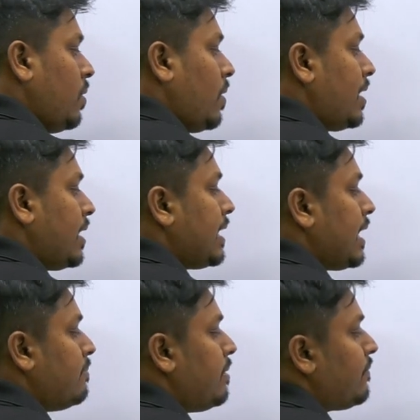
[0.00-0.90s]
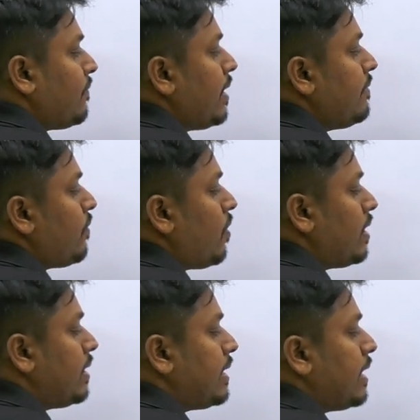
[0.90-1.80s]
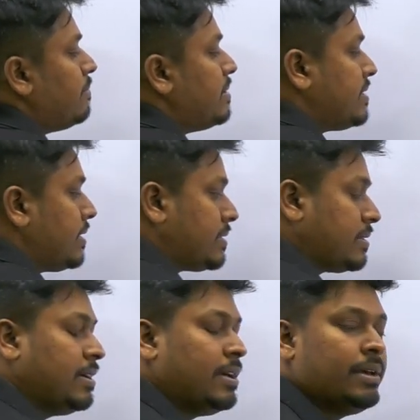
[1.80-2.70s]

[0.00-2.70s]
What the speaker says: or it can be 5, or it can be 6.